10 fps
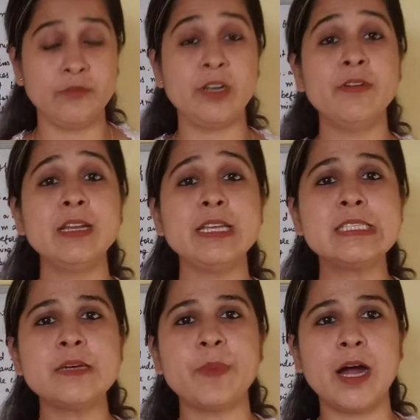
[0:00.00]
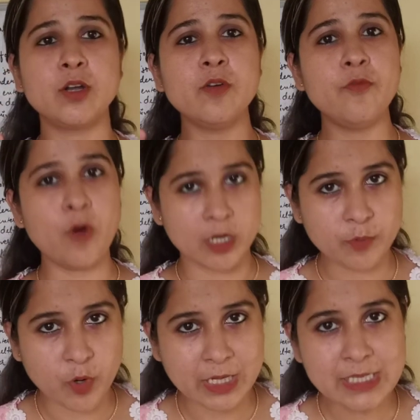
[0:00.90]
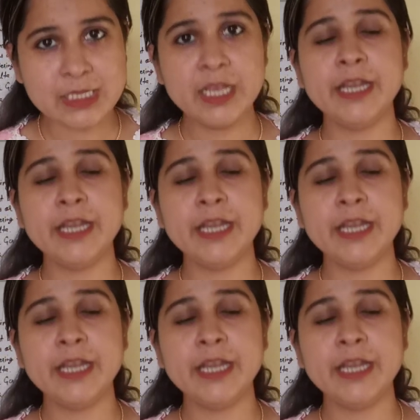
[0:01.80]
River is a part of water bodies.